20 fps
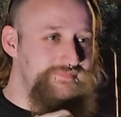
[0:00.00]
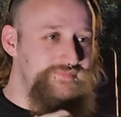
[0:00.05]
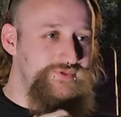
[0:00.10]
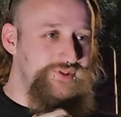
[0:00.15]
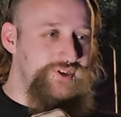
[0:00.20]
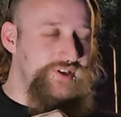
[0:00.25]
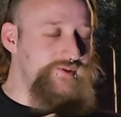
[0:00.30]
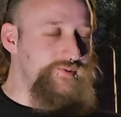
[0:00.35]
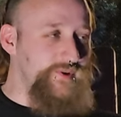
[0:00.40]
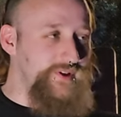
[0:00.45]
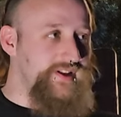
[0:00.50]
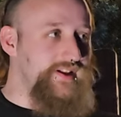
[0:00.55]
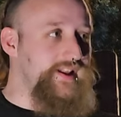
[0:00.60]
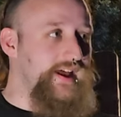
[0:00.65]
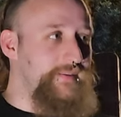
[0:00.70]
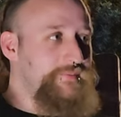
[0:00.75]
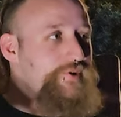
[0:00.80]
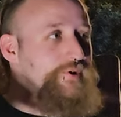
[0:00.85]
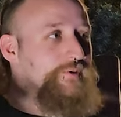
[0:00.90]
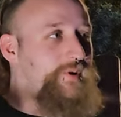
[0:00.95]
just with a
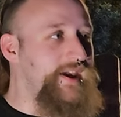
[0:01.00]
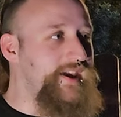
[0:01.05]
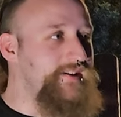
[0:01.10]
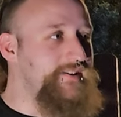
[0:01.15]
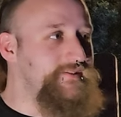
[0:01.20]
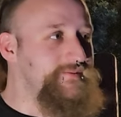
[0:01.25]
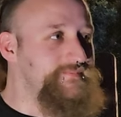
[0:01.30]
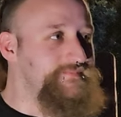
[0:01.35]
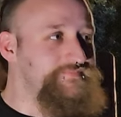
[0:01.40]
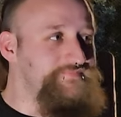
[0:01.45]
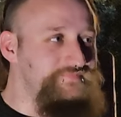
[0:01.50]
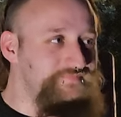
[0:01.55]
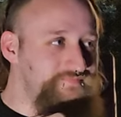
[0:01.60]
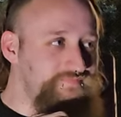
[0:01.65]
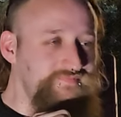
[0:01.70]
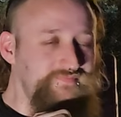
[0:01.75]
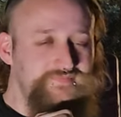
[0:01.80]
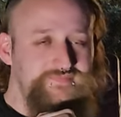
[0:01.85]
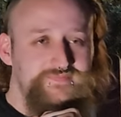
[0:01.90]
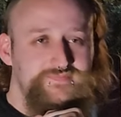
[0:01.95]
lot more weight
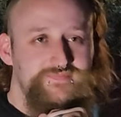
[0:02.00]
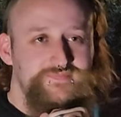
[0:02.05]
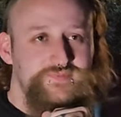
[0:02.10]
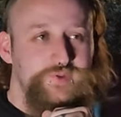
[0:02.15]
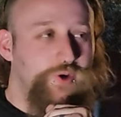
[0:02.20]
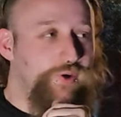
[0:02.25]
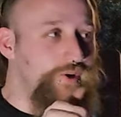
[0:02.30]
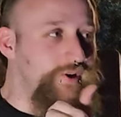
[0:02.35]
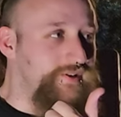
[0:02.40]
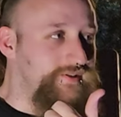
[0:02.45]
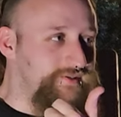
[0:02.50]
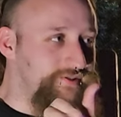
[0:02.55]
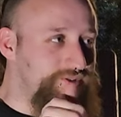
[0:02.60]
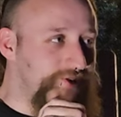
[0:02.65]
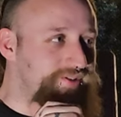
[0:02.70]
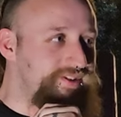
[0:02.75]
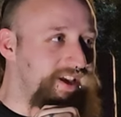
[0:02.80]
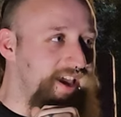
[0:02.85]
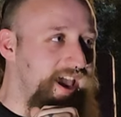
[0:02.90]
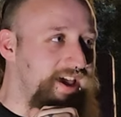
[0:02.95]
or
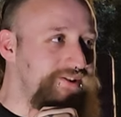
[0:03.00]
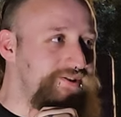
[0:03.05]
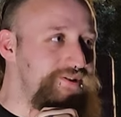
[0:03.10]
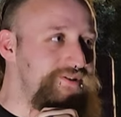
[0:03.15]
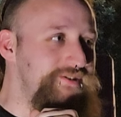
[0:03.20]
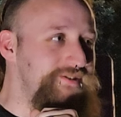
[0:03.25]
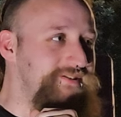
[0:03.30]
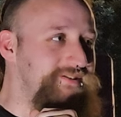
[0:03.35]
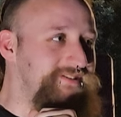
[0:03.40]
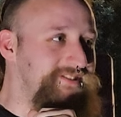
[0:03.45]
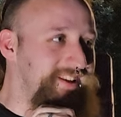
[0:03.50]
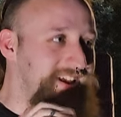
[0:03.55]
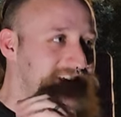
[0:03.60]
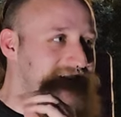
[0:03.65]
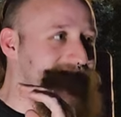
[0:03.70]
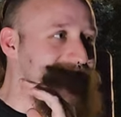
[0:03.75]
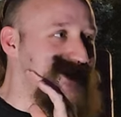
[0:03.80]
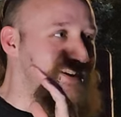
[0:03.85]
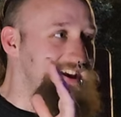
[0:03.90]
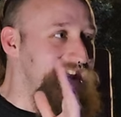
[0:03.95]
Dukes of Hazzard.
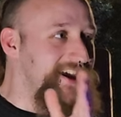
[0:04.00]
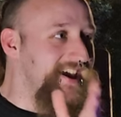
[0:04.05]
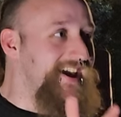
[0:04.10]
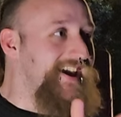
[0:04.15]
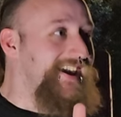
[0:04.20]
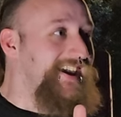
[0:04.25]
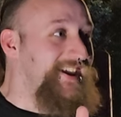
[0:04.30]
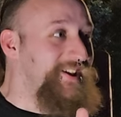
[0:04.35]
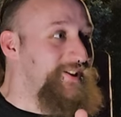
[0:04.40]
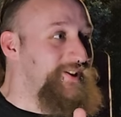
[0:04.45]
That's a, oh, he